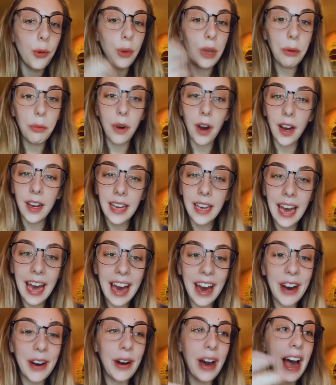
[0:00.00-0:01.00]
We walk
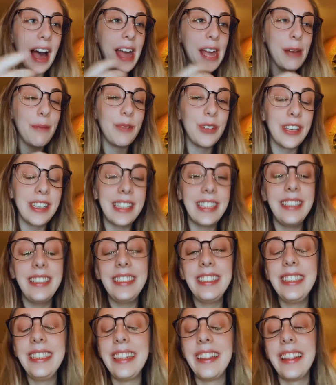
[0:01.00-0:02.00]
out. I am just
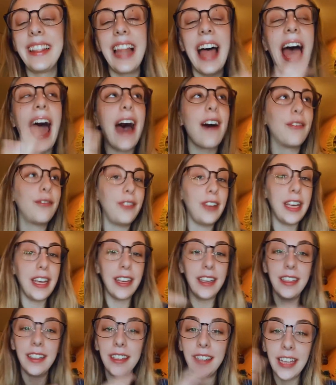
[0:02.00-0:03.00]

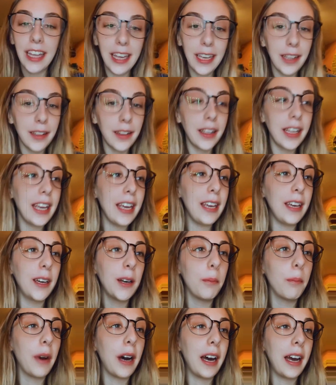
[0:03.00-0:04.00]
laughing, giggling
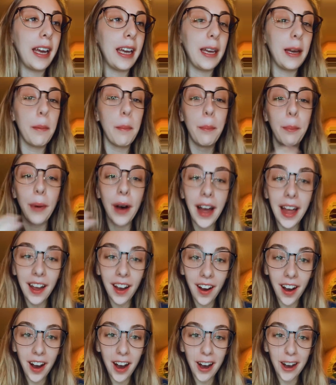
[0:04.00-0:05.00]
my
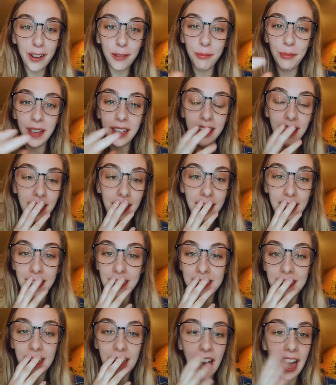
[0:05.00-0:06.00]
butt off
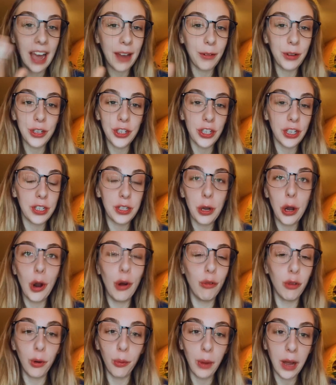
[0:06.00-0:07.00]
because I was just
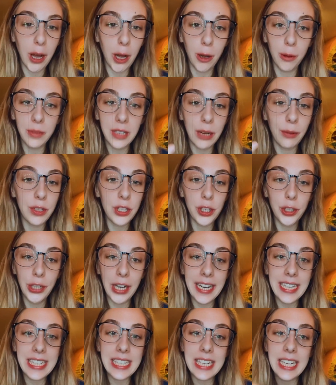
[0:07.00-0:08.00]
overwhelmed. It was
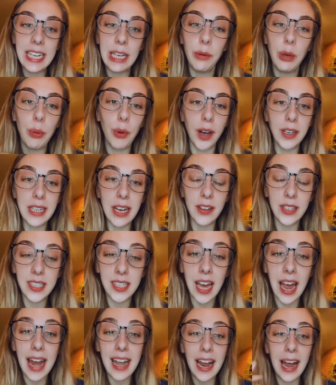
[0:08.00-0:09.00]
crazy. We walked
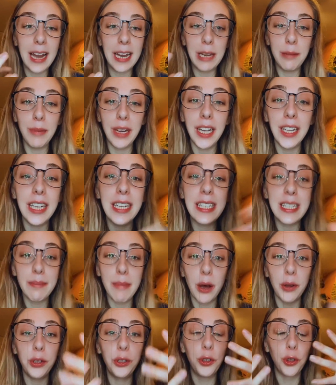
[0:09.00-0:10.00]
outside. I immediately
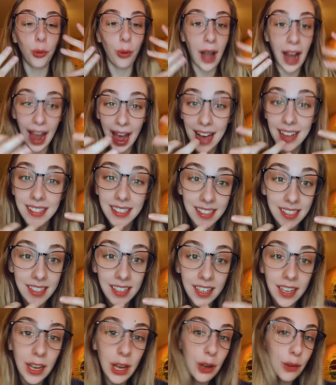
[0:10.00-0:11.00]
smelled grass
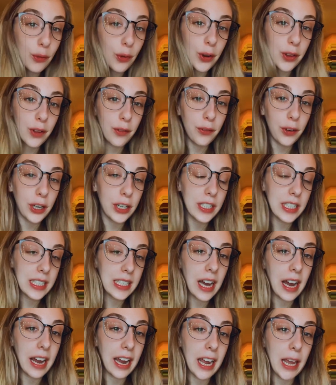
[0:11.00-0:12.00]
for the
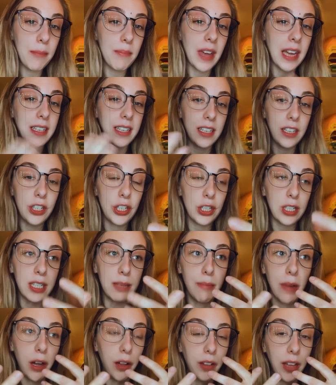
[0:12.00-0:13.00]
first time. That didn't
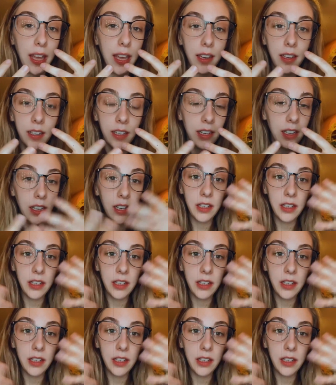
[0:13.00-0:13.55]
just smell like